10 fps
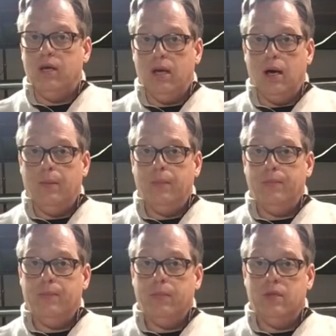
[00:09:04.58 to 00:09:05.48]
the
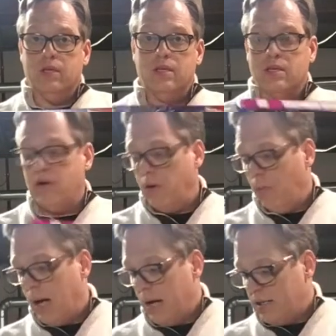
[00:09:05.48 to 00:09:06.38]
cereal
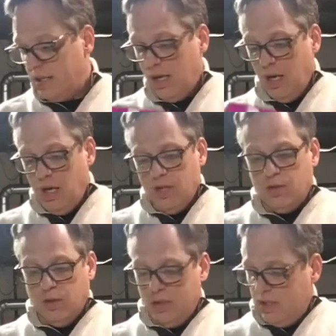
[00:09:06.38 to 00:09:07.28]
box.
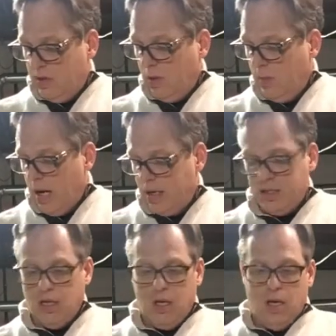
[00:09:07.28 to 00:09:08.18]
So with the cereal box,
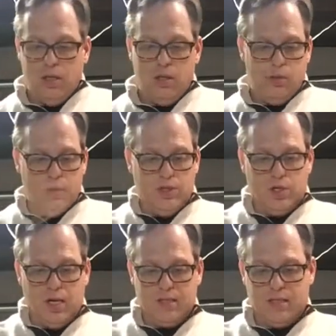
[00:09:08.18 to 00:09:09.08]
you would
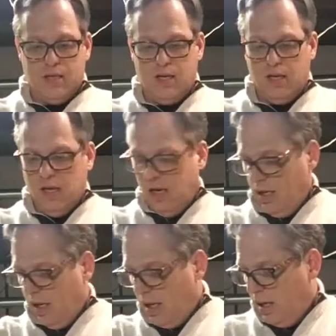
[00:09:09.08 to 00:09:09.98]
just
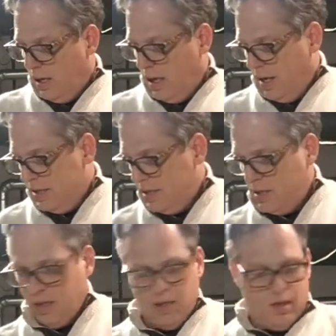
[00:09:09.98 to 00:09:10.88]
get a nice,
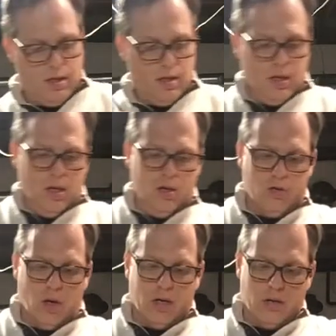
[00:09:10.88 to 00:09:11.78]

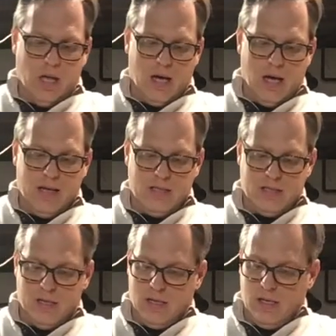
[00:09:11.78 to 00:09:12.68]
draw your lines,
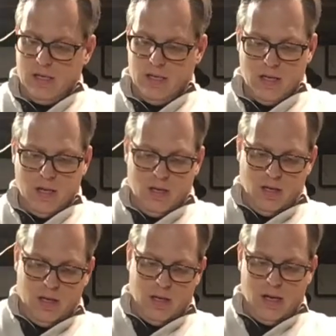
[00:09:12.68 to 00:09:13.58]

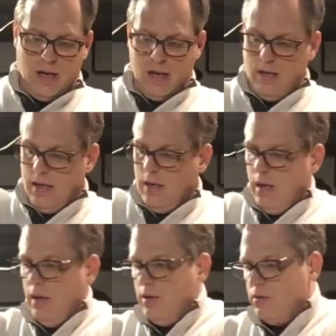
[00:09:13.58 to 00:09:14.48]
okay?
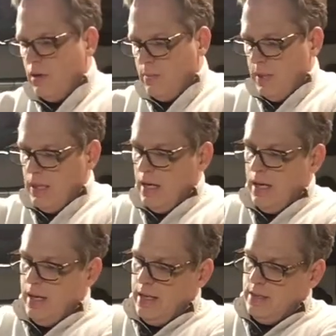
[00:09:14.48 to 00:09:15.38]
Drawing my
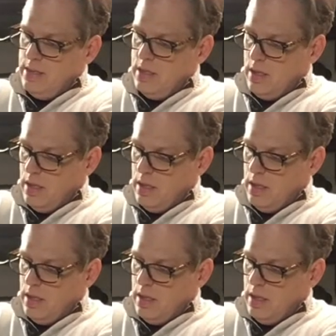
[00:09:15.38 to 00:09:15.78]
lines.